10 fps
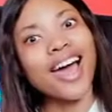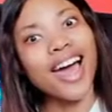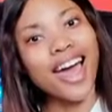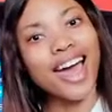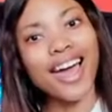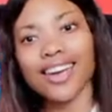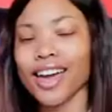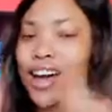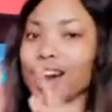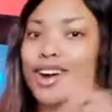hi,
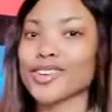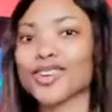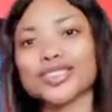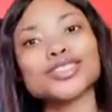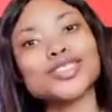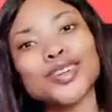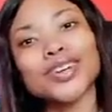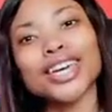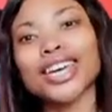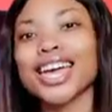how y'all
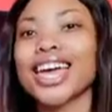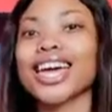doing?